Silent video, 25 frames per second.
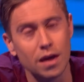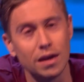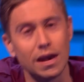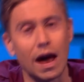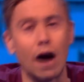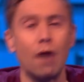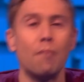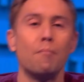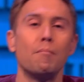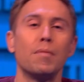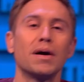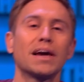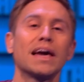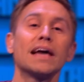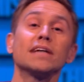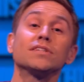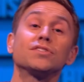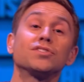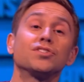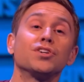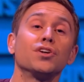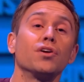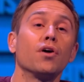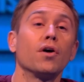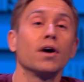Now, my
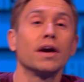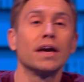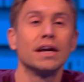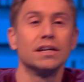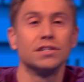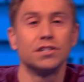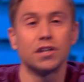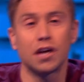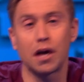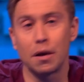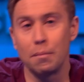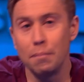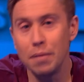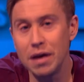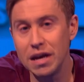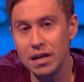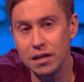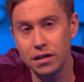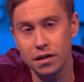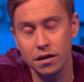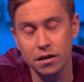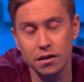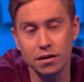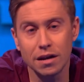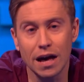guest tonight is a
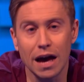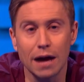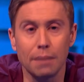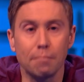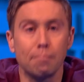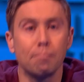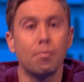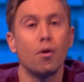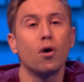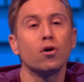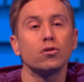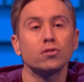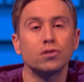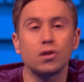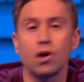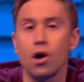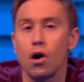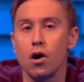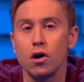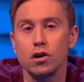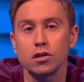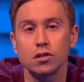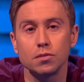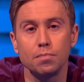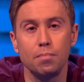comedian and
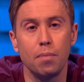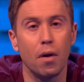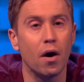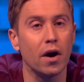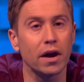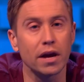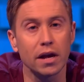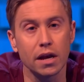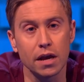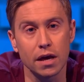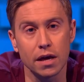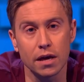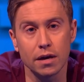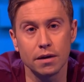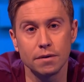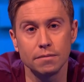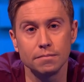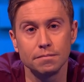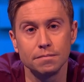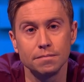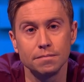podcast pioneer.